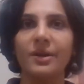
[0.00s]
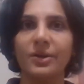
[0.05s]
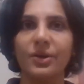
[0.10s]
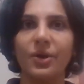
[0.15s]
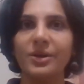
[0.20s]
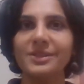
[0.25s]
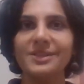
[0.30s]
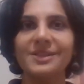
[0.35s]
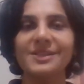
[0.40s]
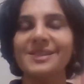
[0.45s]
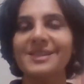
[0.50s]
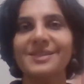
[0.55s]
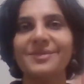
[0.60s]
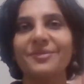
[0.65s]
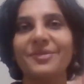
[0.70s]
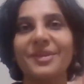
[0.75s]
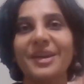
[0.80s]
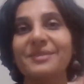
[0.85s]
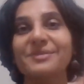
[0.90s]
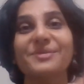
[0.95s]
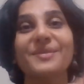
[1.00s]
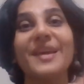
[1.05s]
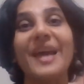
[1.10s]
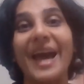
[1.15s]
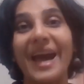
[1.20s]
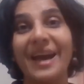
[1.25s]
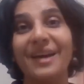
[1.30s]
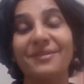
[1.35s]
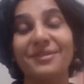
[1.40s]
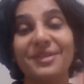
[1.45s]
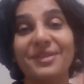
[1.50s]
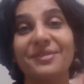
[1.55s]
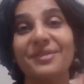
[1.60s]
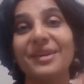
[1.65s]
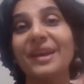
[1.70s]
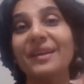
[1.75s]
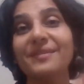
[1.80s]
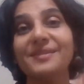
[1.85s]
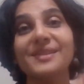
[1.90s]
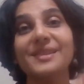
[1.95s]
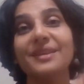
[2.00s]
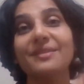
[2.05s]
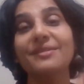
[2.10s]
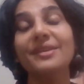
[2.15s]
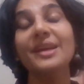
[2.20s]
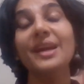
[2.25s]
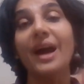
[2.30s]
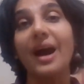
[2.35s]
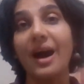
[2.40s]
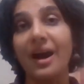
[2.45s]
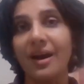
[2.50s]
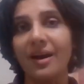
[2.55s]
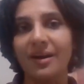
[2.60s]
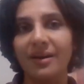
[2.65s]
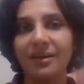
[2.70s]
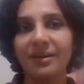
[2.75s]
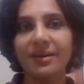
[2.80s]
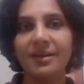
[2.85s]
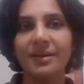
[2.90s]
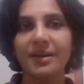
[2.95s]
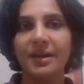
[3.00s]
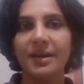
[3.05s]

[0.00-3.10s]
not just the waves we have, the waves that we are,